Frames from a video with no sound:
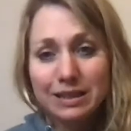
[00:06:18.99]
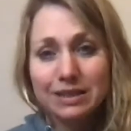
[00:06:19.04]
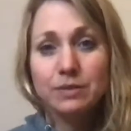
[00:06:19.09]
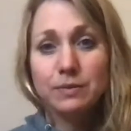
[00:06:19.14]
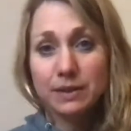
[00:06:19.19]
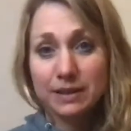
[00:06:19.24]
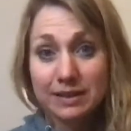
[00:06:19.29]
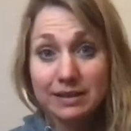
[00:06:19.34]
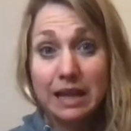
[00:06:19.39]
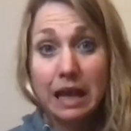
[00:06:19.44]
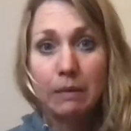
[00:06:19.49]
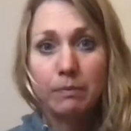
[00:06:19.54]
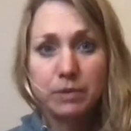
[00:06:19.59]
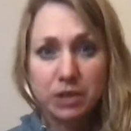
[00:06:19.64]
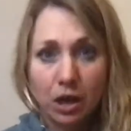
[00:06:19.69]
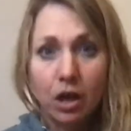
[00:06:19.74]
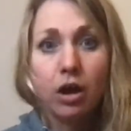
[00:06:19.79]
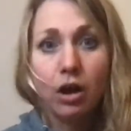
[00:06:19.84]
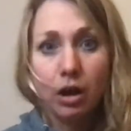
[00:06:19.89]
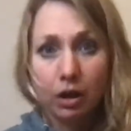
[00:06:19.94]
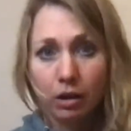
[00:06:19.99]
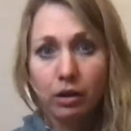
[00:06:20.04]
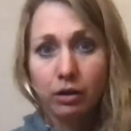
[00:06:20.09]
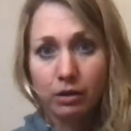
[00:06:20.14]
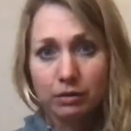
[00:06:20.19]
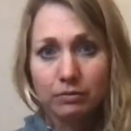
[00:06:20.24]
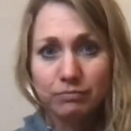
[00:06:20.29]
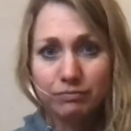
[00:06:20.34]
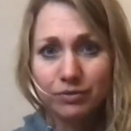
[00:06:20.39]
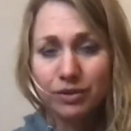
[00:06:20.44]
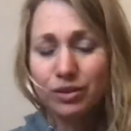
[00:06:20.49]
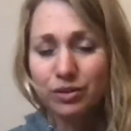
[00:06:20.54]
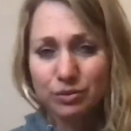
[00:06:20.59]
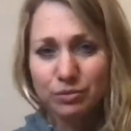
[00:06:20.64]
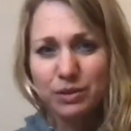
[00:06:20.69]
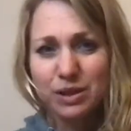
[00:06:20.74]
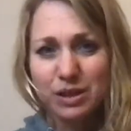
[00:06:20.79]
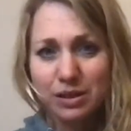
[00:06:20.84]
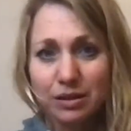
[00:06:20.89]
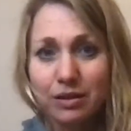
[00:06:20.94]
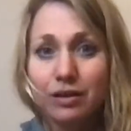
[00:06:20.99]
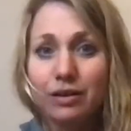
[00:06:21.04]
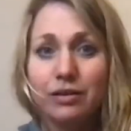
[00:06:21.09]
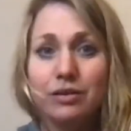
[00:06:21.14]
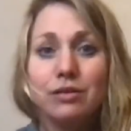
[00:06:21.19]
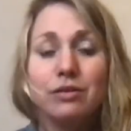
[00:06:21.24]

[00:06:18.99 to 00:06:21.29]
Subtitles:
to accept are who we are,